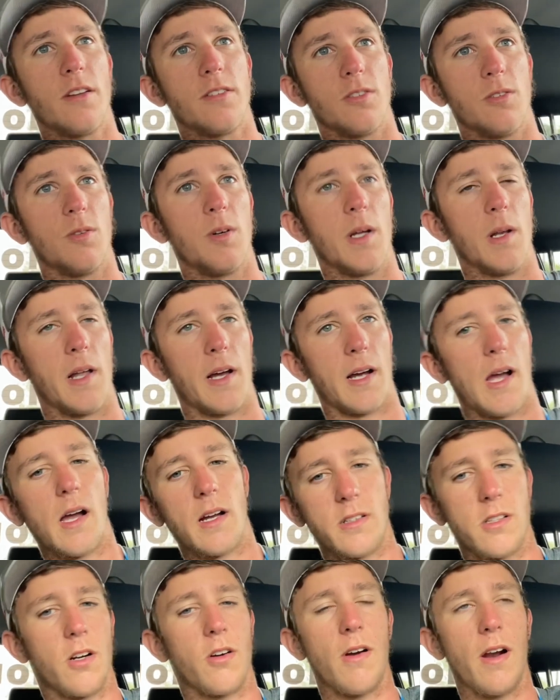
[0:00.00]
so it wasn't like I
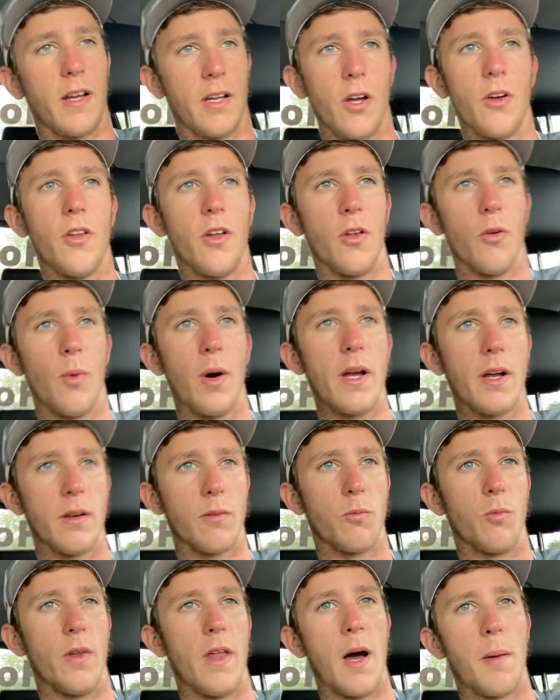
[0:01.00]
could turn around and go the other way
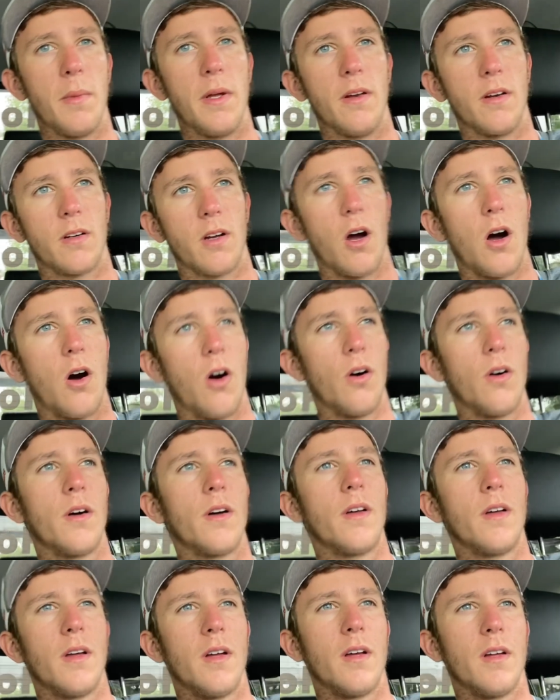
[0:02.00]
without being caught.
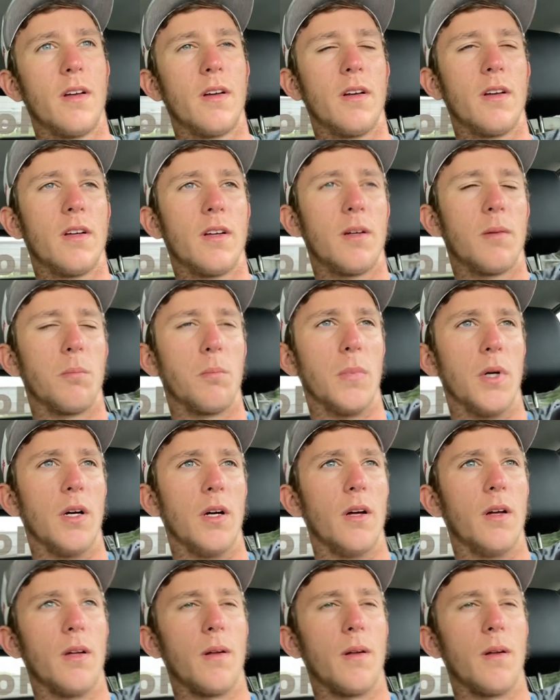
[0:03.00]
But